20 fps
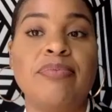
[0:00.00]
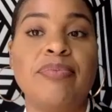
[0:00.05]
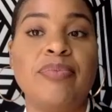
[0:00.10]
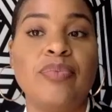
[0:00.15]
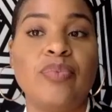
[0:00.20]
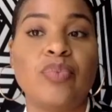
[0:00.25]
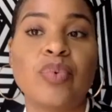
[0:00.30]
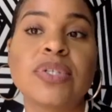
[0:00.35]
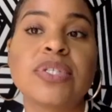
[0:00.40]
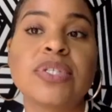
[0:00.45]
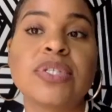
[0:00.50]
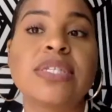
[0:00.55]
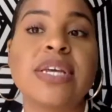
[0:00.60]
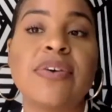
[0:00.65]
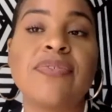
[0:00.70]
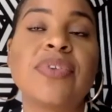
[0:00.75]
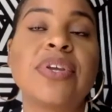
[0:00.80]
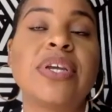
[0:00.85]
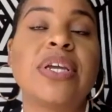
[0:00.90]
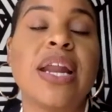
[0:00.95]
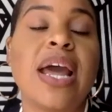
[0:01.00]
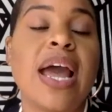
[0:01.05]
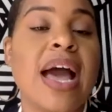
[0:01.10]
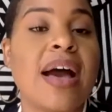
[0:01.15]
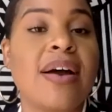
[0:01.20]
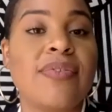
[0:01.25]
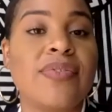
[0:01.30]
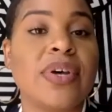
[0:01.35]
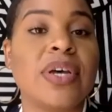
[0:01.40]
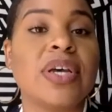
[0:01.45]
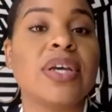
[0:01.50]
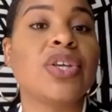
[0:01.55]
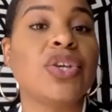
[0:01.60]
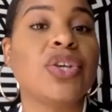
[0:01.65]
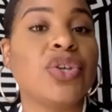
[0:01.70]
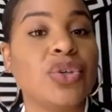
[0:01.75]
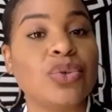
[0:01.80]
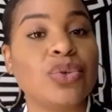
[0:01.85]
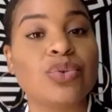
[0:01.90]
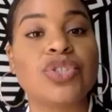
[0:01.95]
we're definitely going to have a
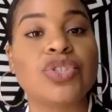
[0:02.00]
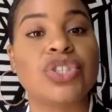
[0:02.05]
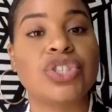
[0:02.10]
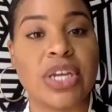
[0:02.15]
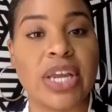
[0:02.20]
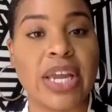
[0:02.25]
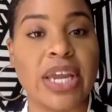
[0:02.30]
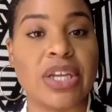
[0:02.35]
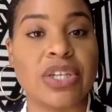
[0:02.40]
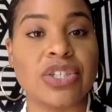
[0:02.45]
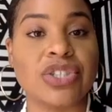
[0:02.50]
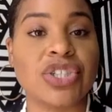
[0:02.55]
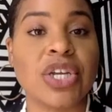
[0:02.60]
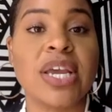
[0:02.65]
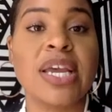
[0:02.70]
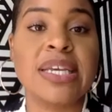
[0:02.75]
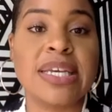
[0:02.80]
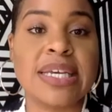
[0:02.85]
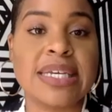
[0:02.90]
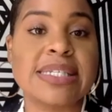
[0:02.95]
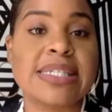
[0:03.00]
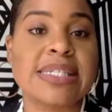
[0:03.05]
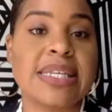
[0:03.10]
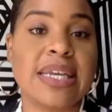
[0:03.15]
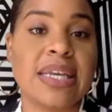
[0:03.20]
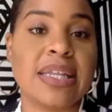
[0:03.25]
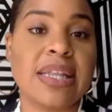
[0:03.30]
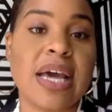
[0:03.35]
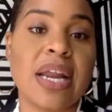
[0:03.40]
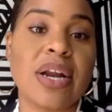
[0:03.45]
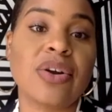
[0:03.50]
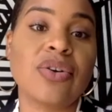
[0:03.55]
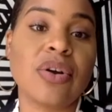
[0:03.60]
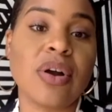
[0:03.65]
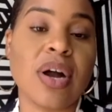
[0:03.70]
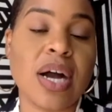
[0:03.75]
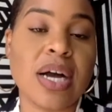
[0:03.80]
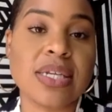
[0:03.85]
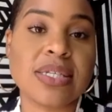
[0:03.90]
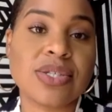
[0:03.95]
huge change in seeing that
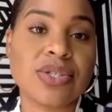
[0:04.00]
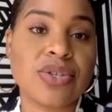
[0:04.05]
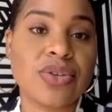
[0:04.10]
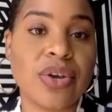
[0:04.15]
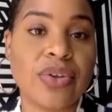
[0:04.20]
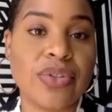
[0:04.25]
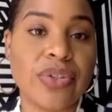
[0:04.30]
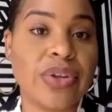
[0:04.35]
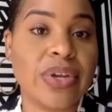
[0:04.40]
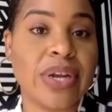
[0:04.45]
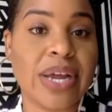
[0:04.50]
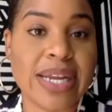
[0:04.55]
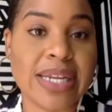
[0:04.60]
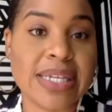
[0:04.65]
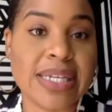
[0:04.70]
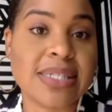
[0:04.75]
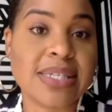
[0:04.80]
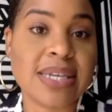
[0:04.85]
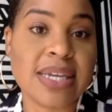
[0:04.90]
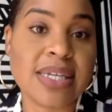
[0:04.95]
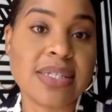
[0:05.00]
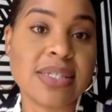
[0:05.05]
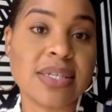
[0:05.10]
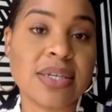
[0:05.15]
across, the United States and